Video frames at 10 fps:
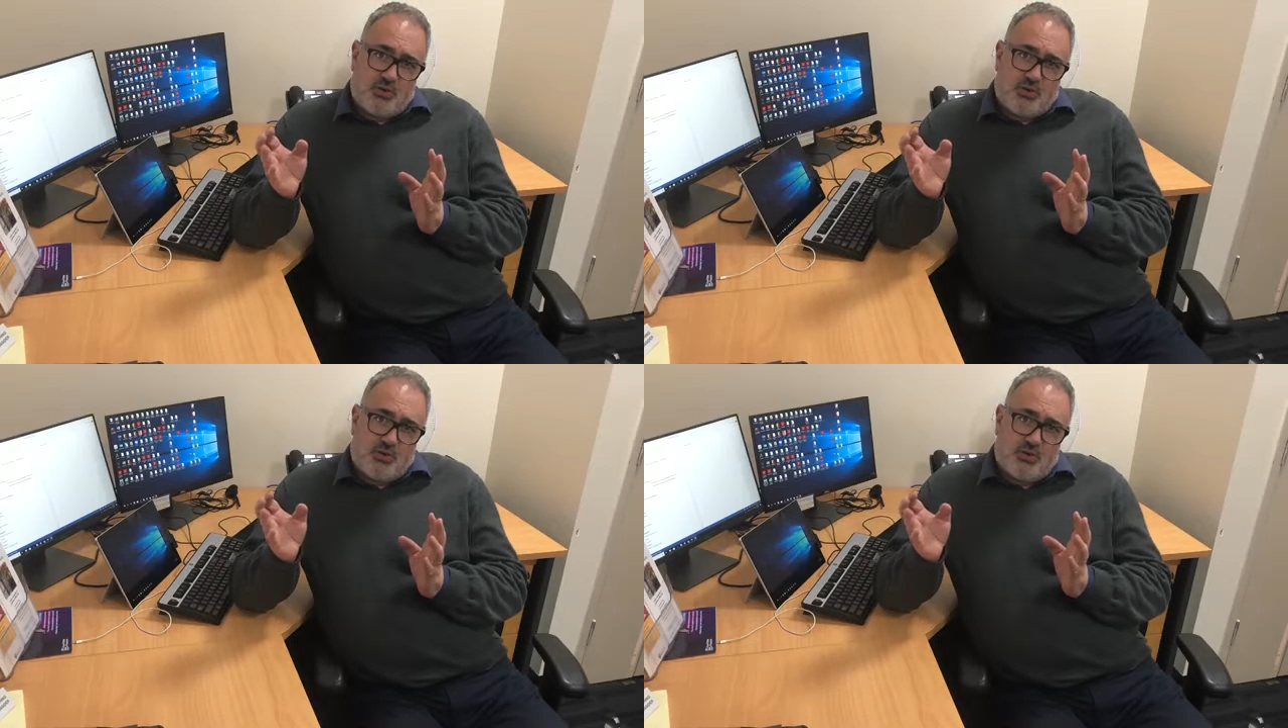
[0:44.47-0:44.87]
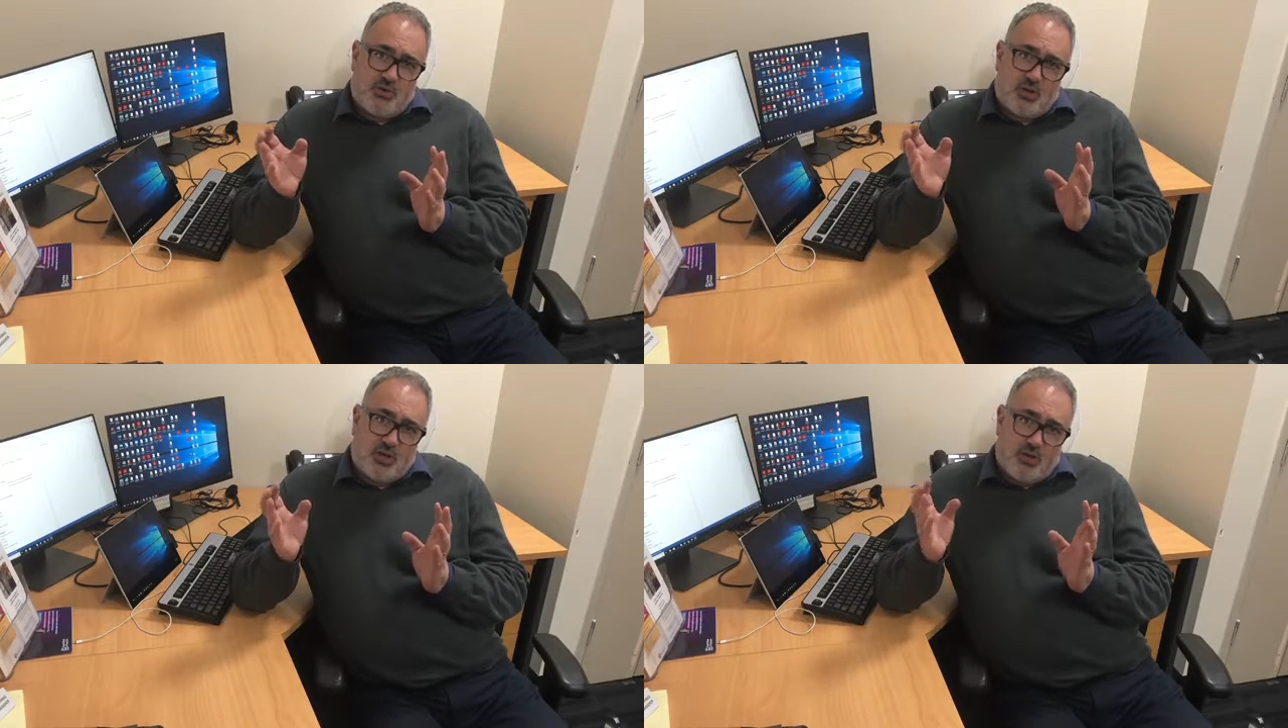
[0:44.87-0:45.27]

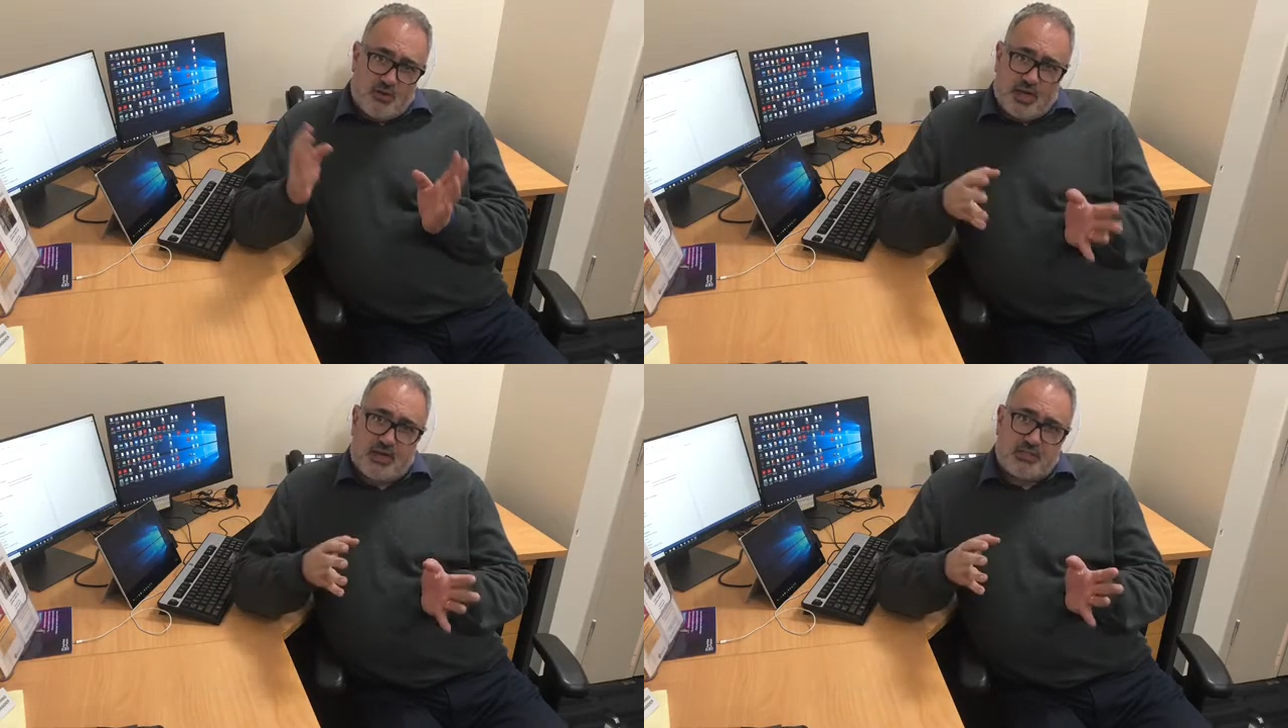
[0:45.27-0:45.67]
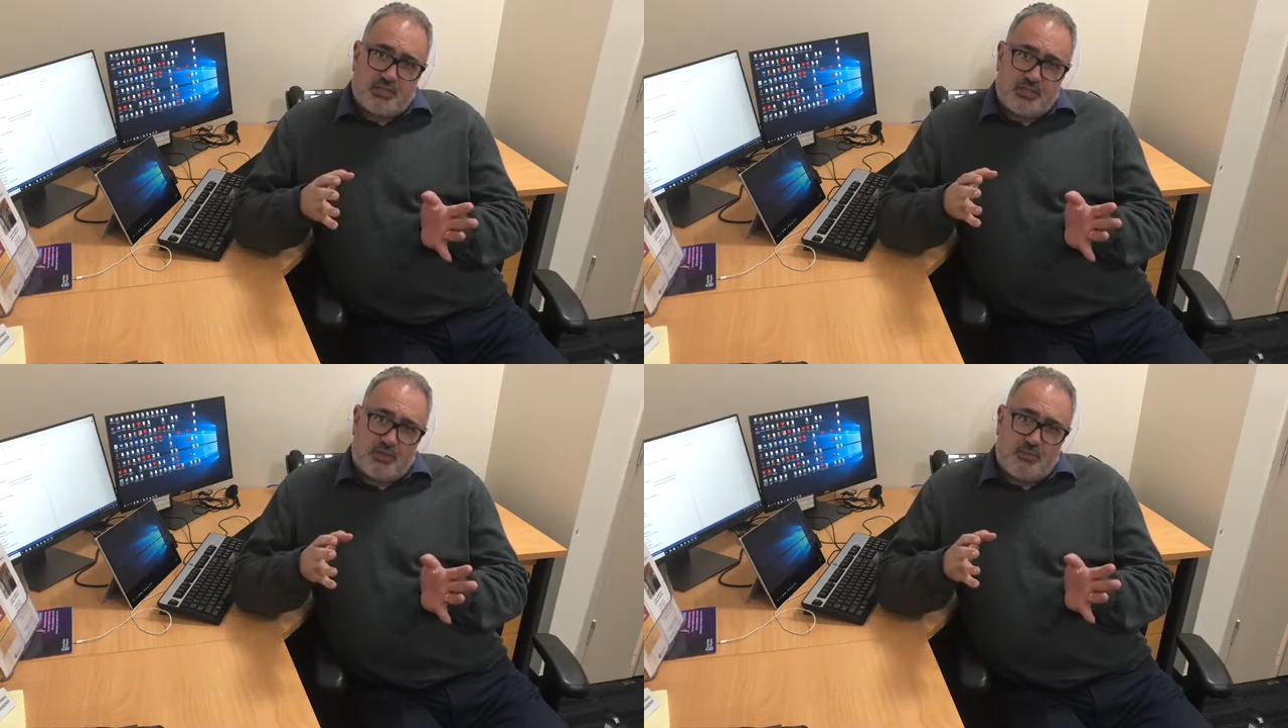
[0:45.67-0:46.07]
on a
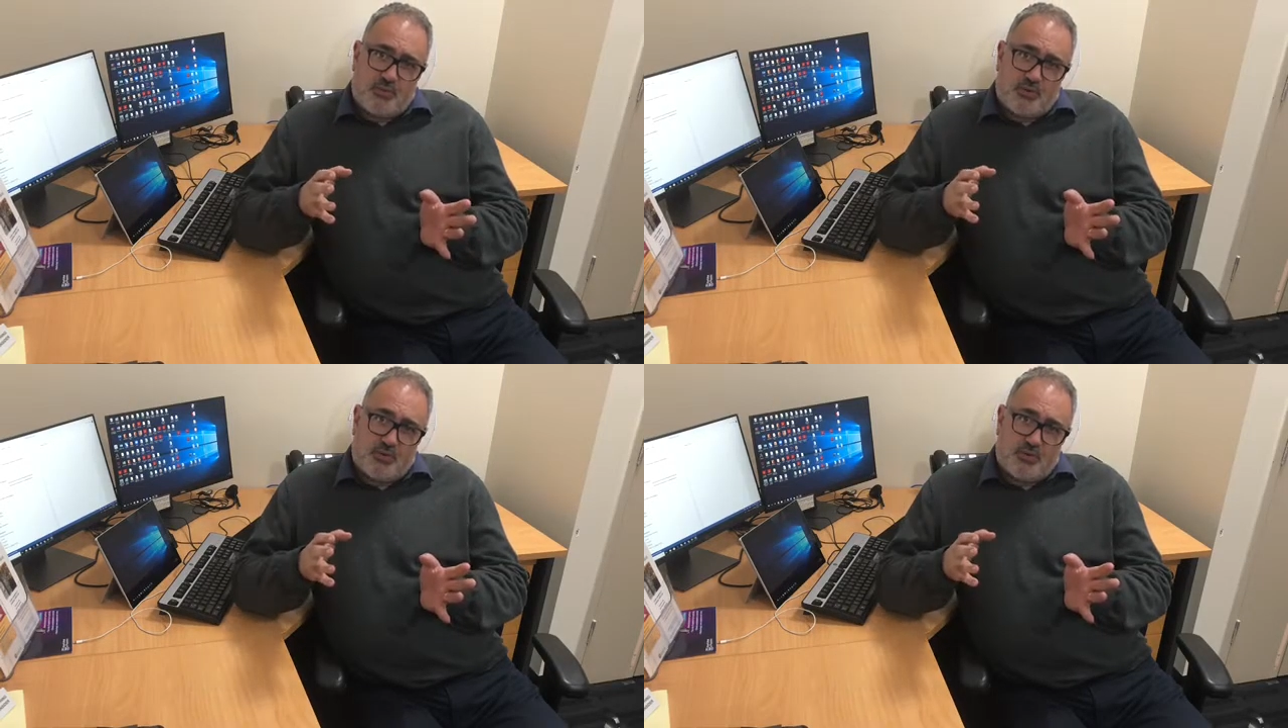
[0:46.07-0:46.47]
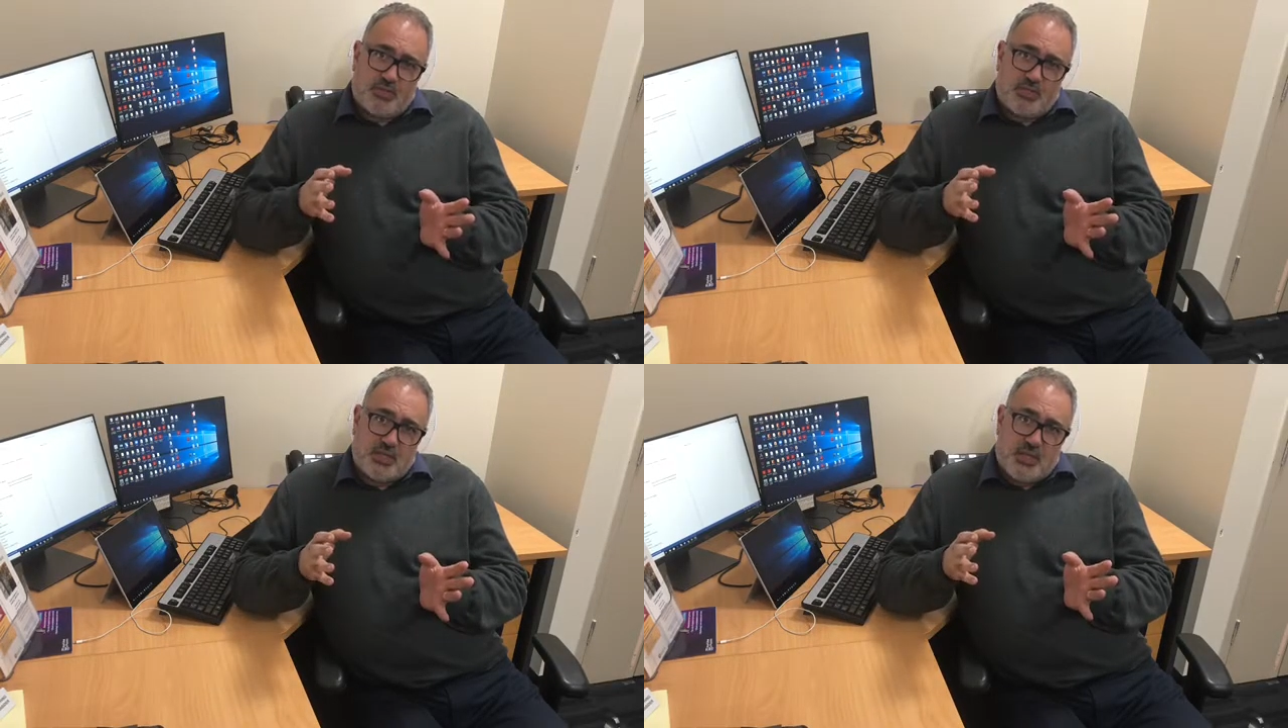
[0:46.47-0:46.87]
long-acting opioid,